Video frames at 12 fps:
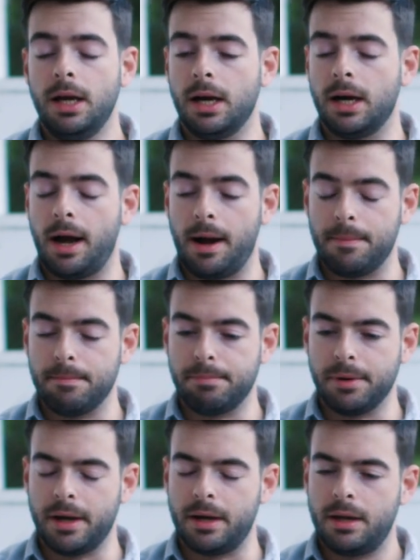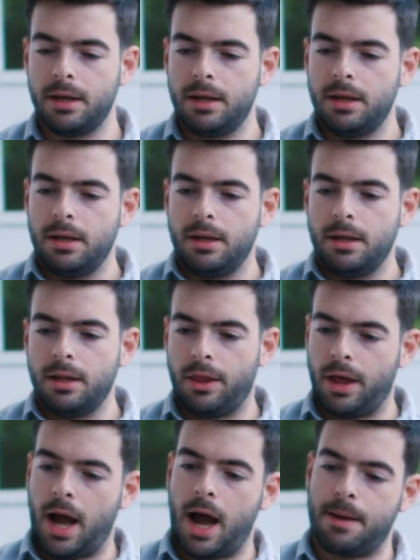Um, but
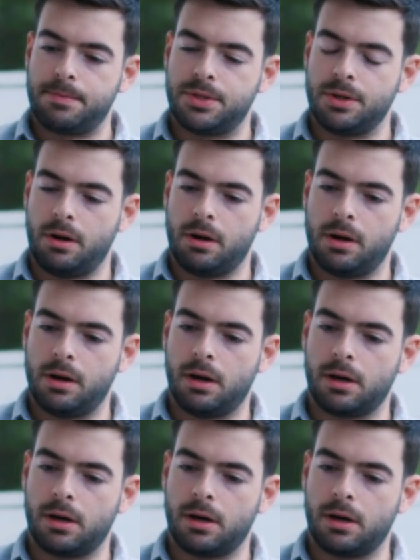the hops are,